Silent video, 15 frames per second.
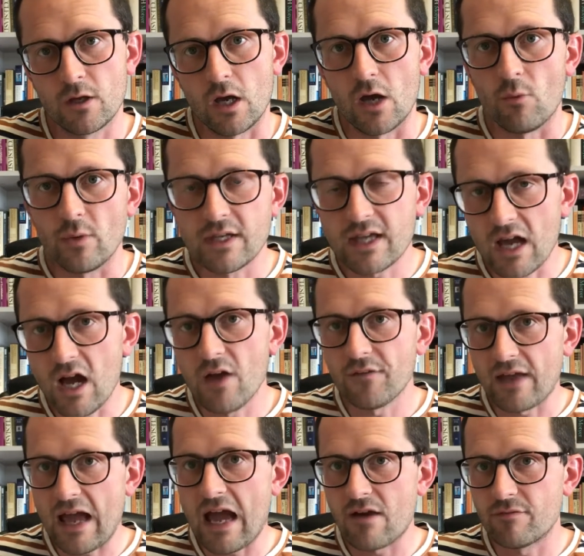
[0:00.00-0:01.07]
We can't
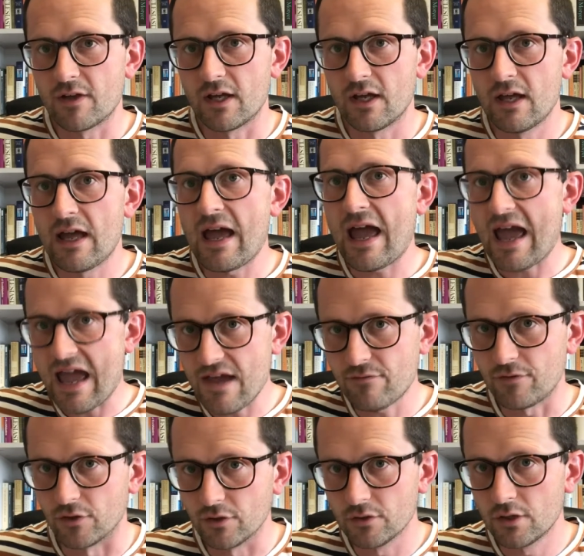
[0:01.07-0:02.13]
have a
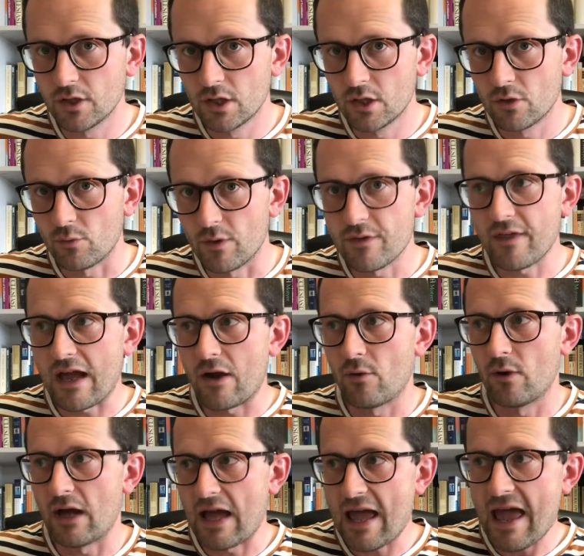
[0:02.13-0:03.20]
heaven without
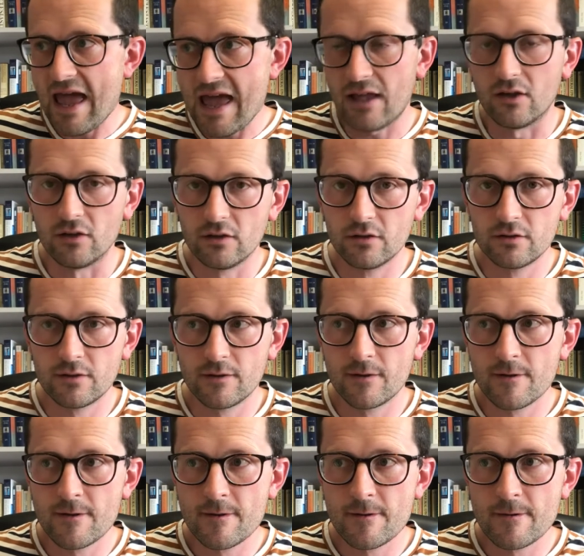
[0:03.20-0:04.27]
a hell.
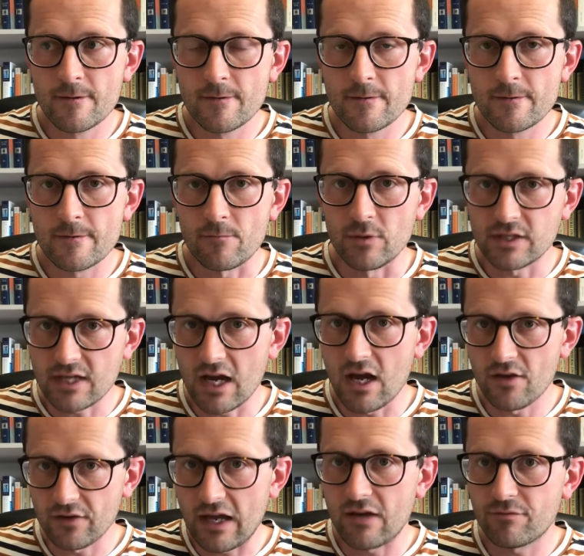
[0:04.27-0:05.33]
We
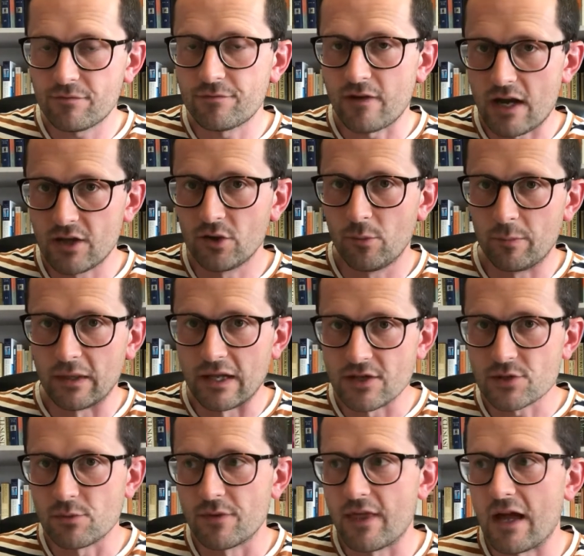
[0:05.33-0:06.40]
can't have final
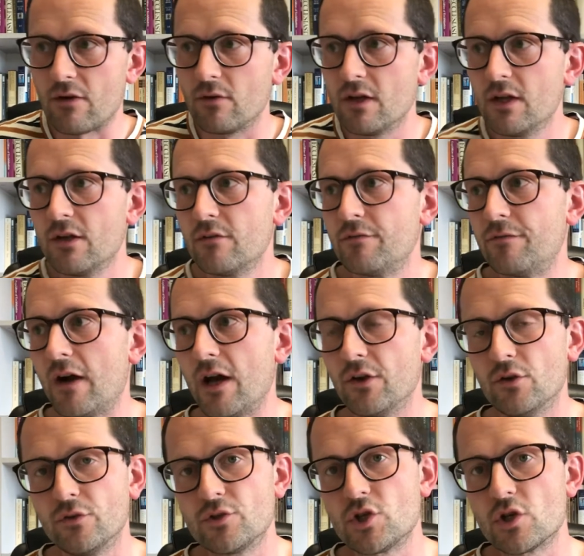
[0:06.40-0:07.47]
bliss without
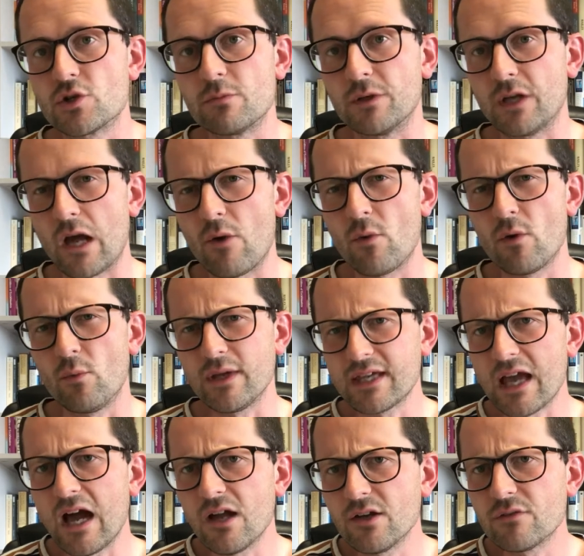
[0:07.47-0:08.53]
final judgment. Now, we
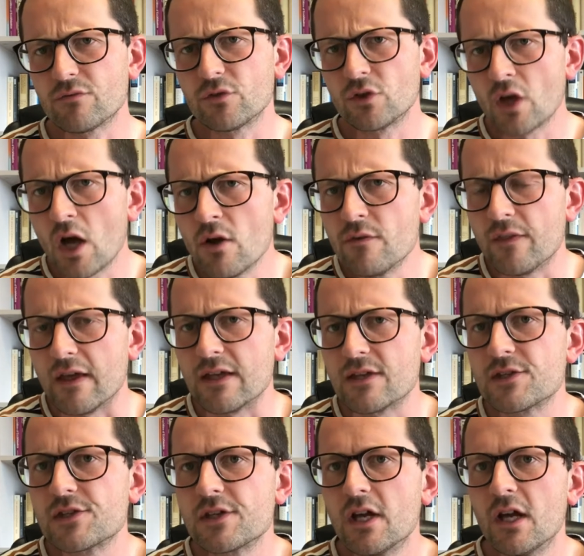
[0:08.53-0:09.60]
kind of know
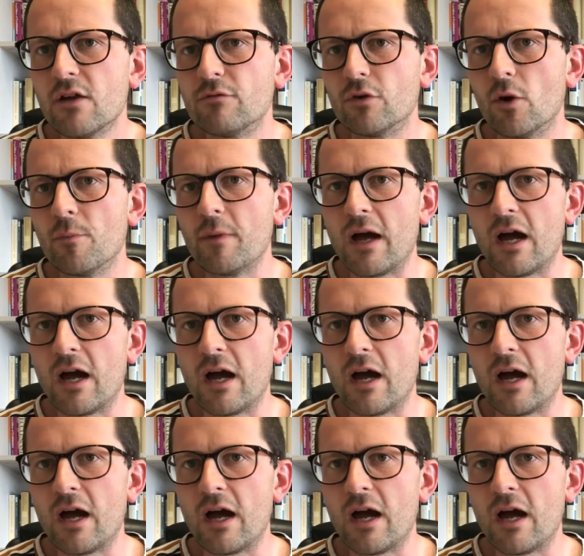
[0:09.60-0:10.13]
this from